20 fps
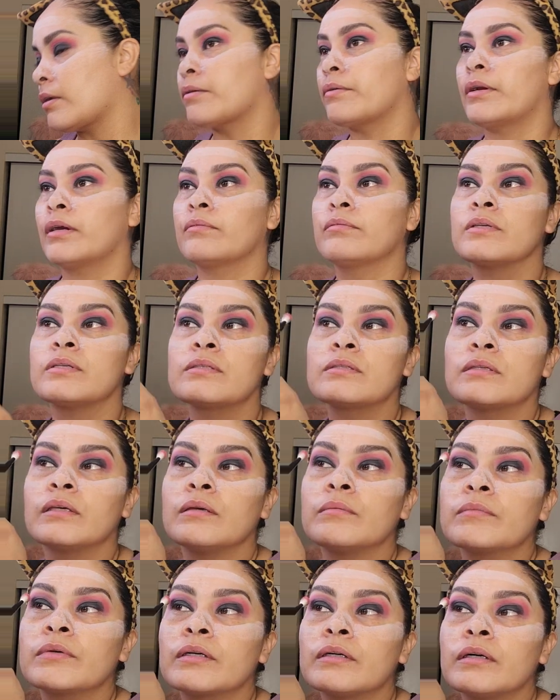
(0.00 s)
Grab the
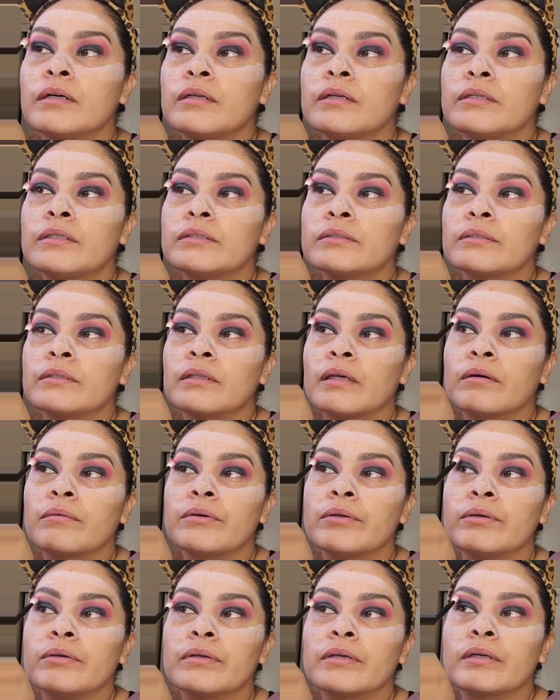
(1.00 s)
same color so that
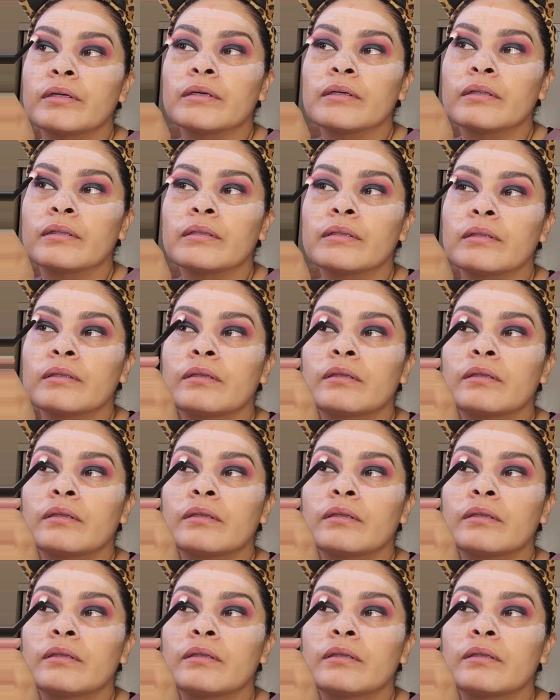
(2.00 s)
way you can,